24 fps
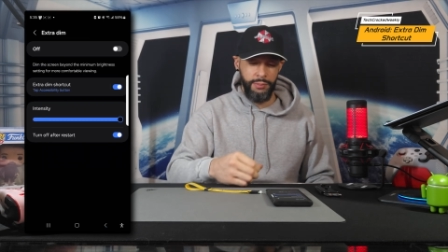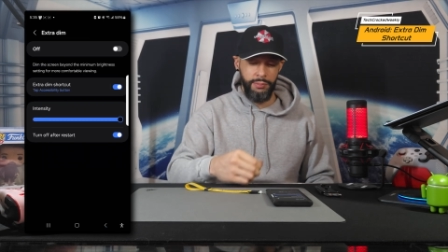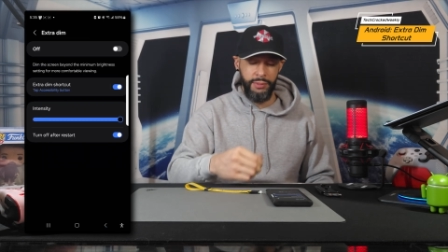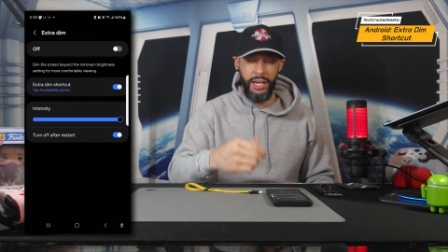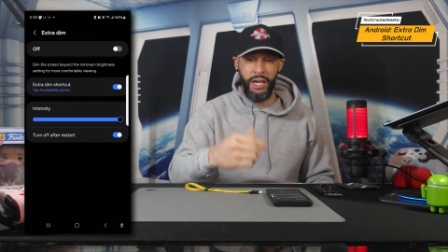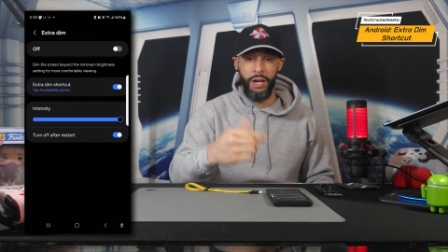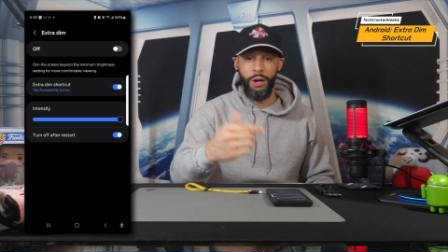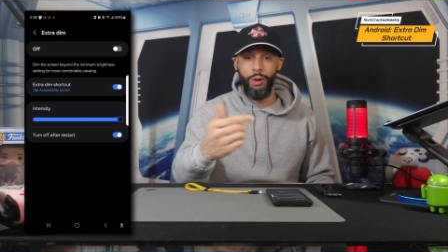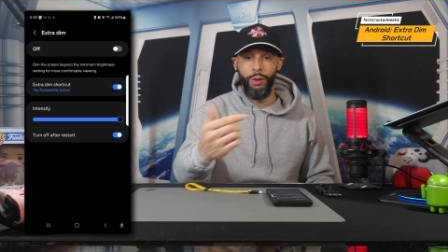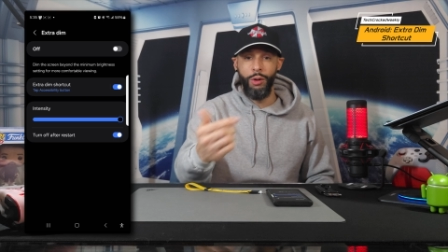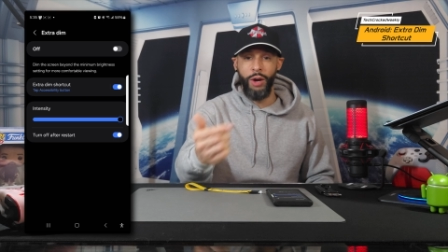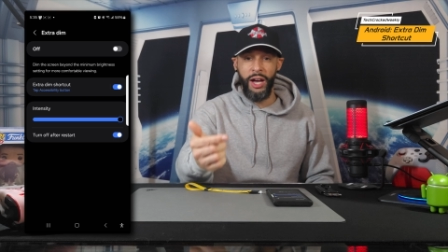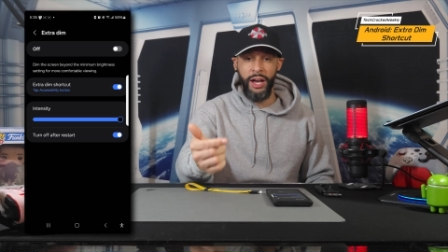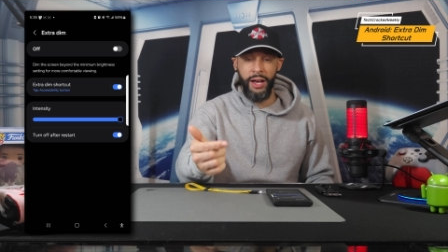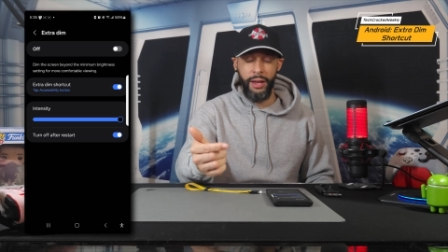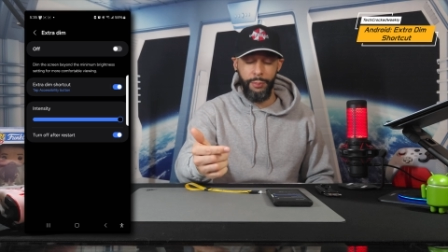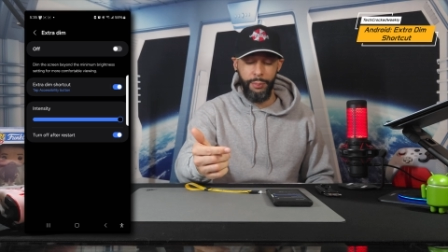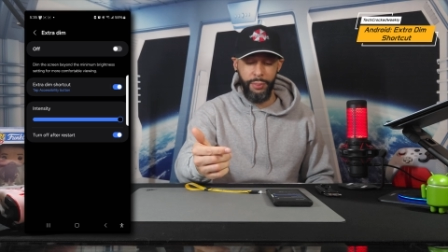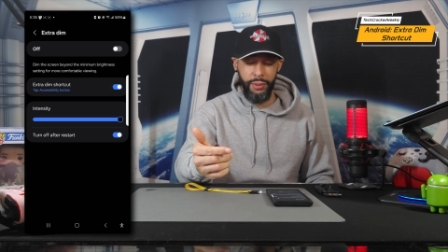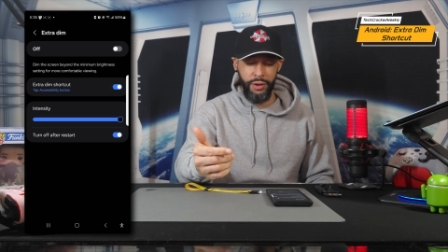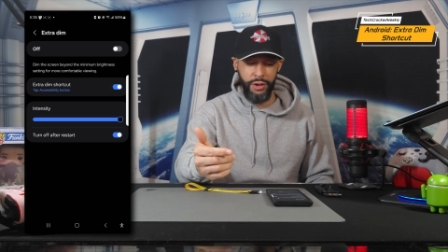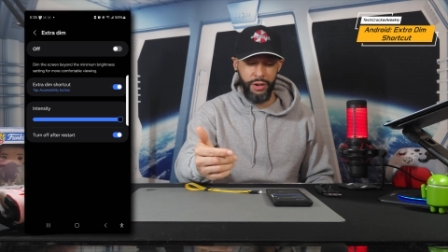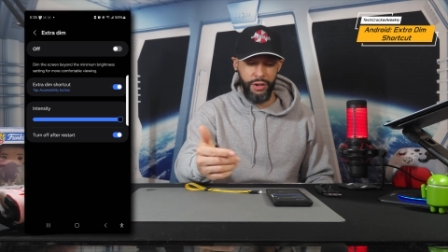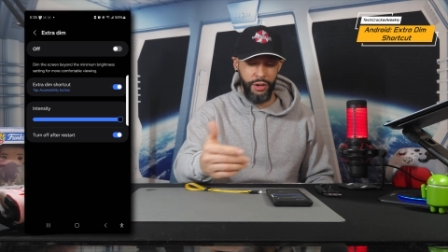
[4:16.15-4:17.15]
Now I
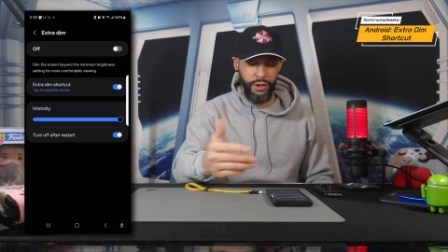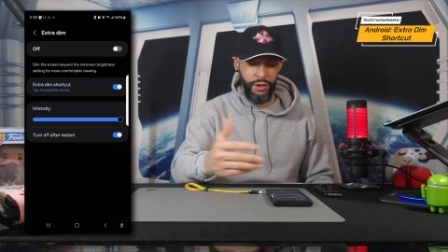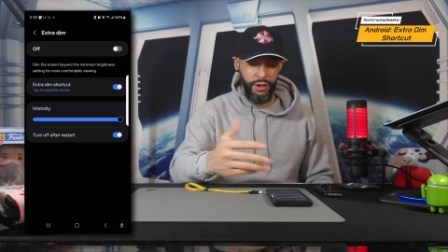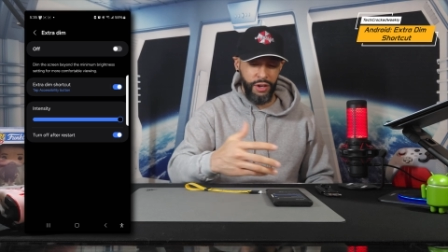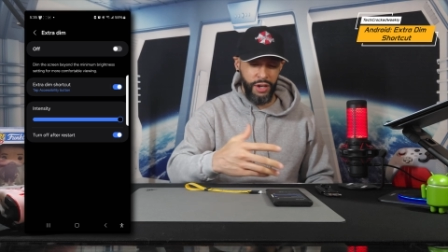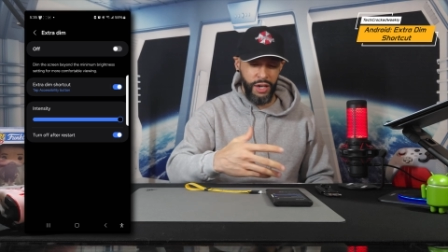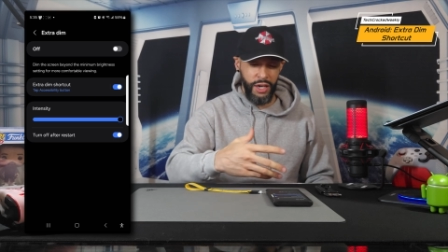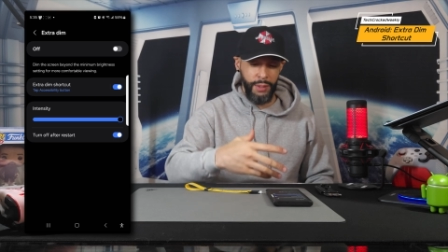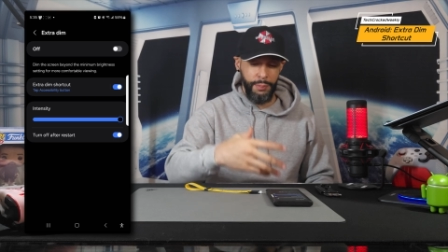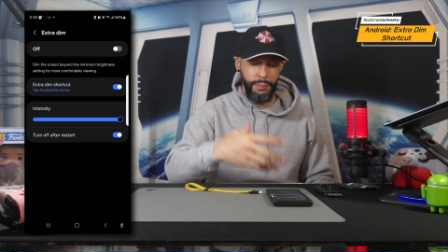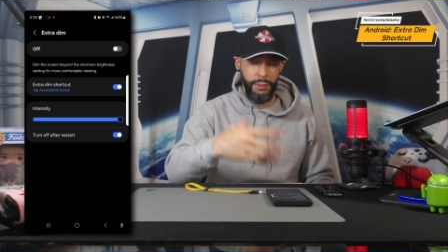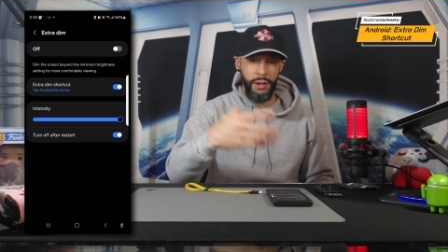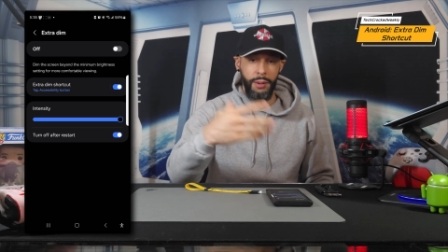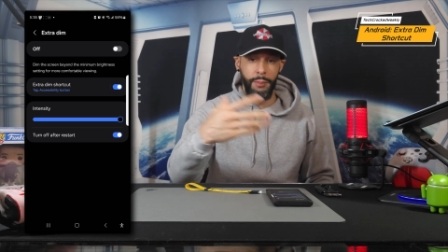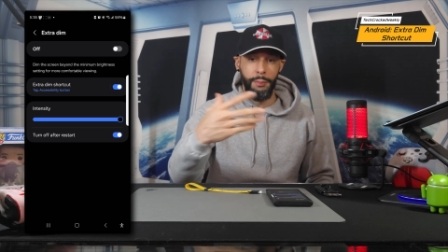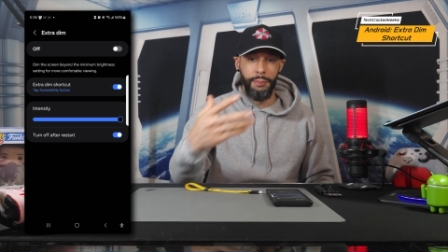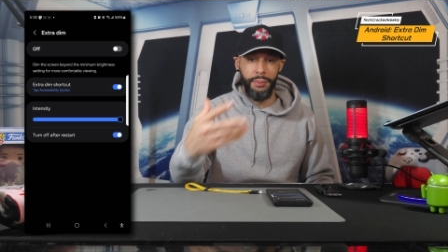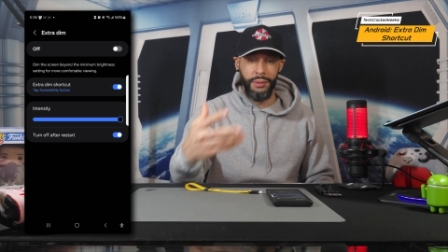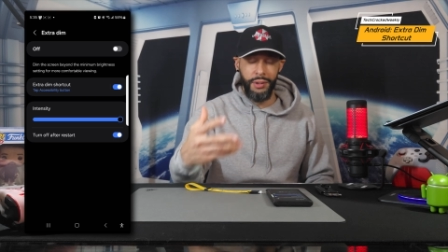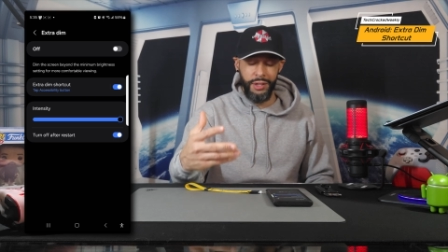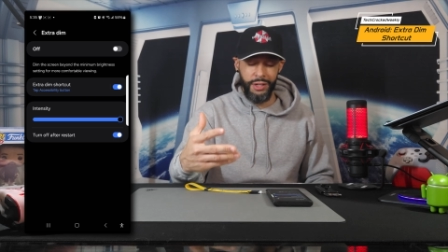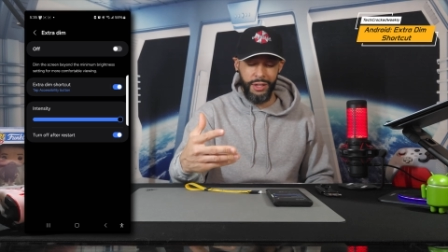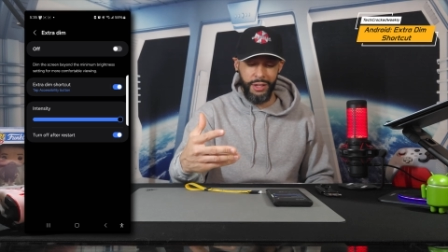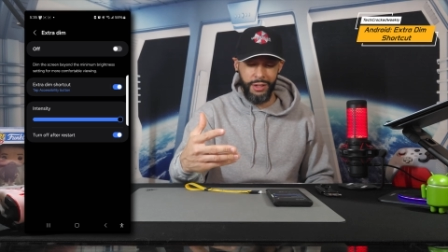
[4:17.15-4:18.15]
put it up
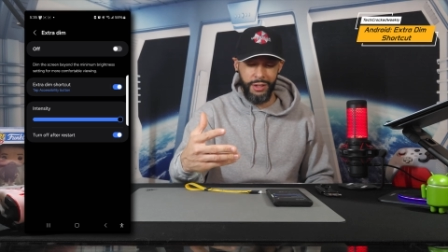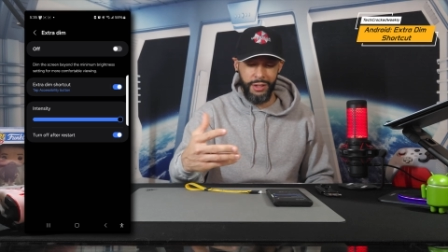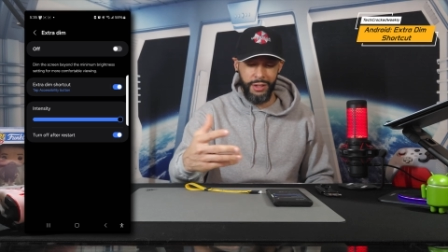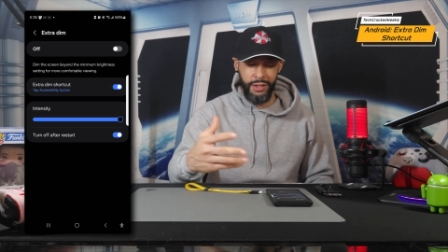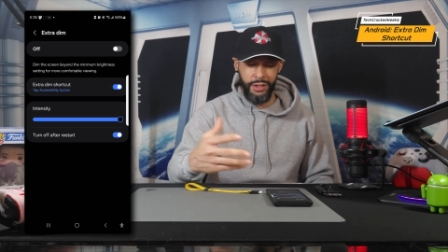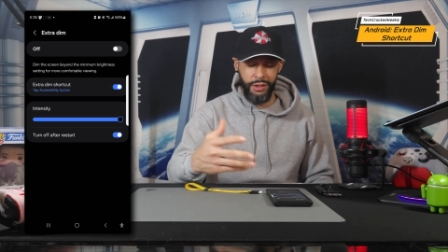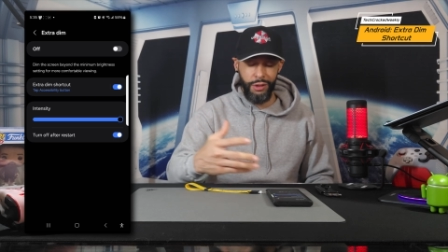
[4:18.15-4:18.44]
completely.